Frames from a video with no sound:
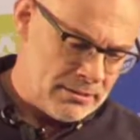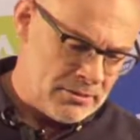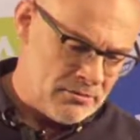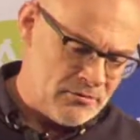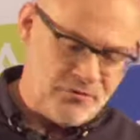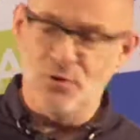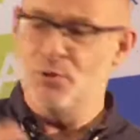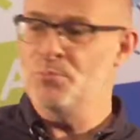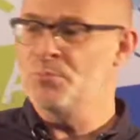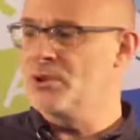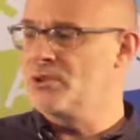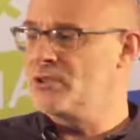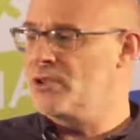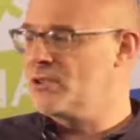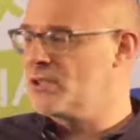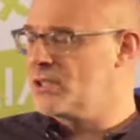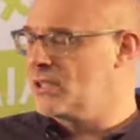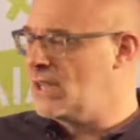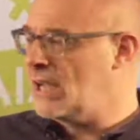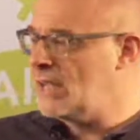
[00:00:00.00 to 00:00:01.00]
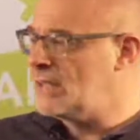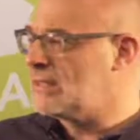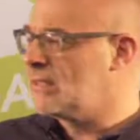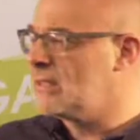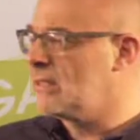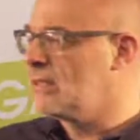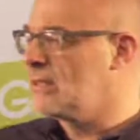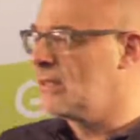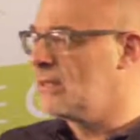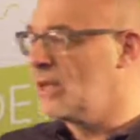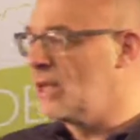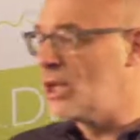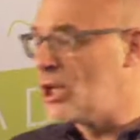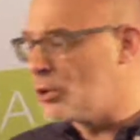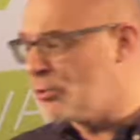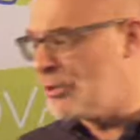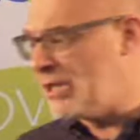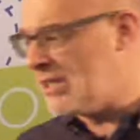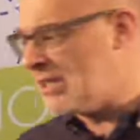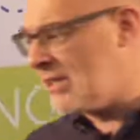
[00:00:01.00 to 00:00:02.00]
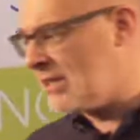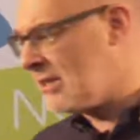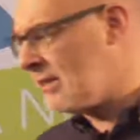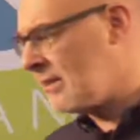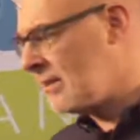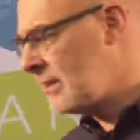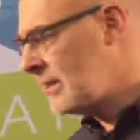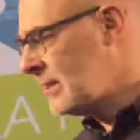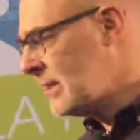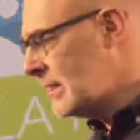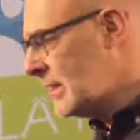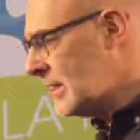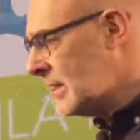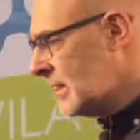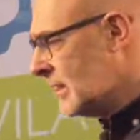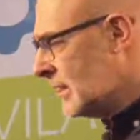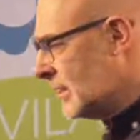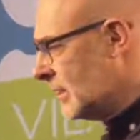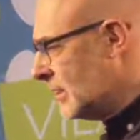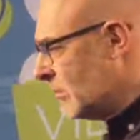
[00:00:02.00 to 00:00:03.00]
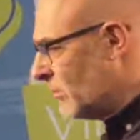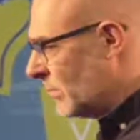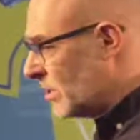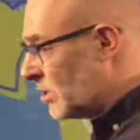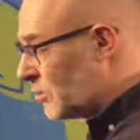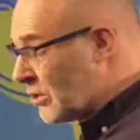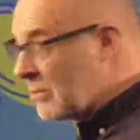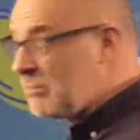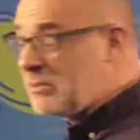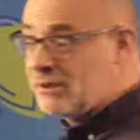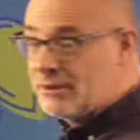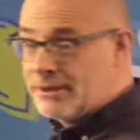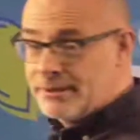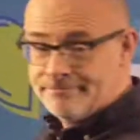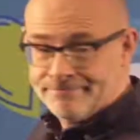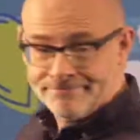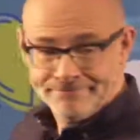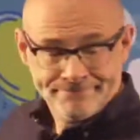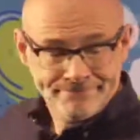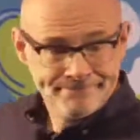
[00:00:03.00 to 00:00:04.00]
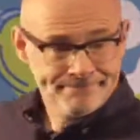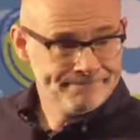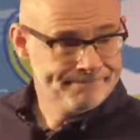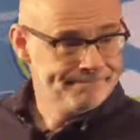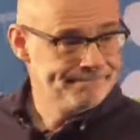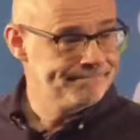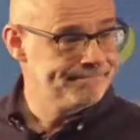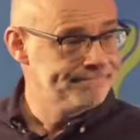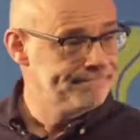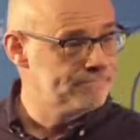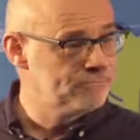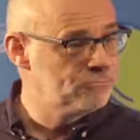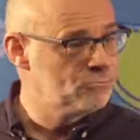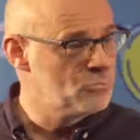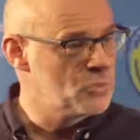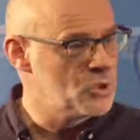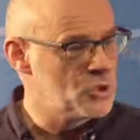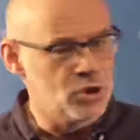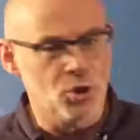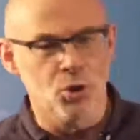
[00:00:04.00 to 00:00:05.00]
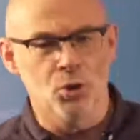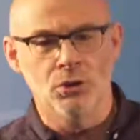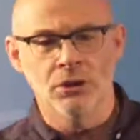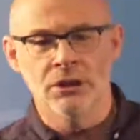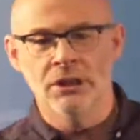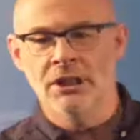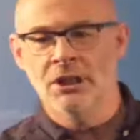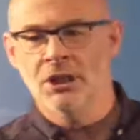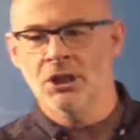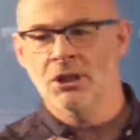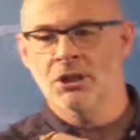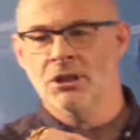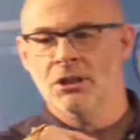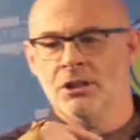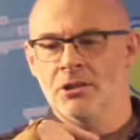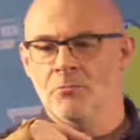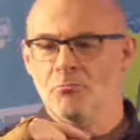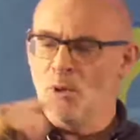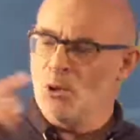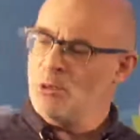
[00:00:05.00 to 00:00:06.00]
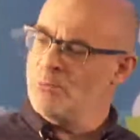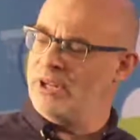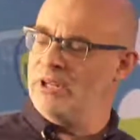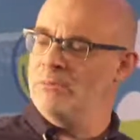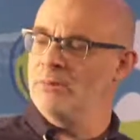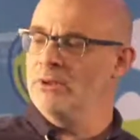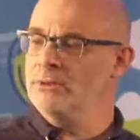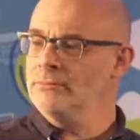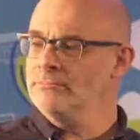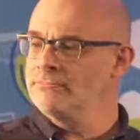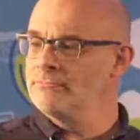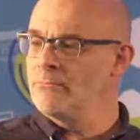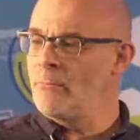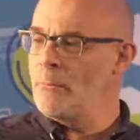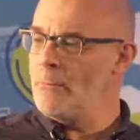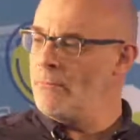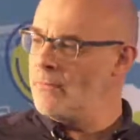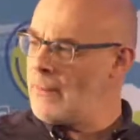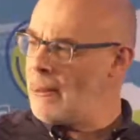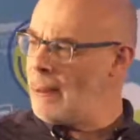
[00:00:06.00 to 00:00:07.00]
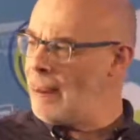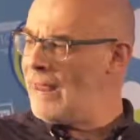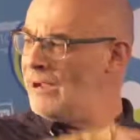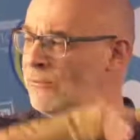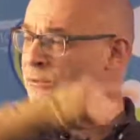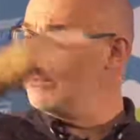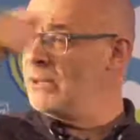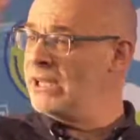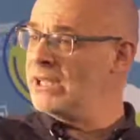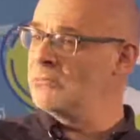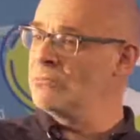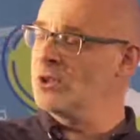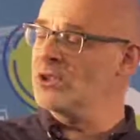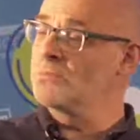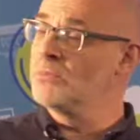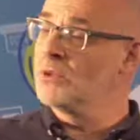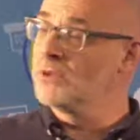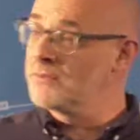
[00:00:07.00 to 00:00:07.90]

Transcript: food production has increased, tripled. So, more people, and we're making much more